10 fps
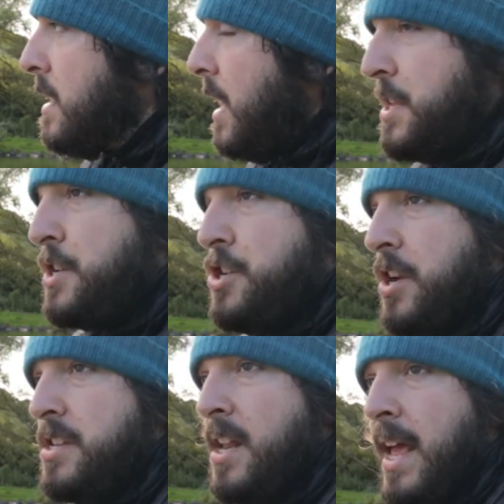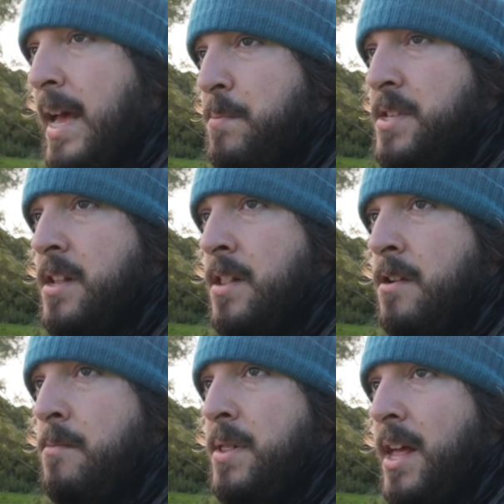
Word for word: it's just an absolute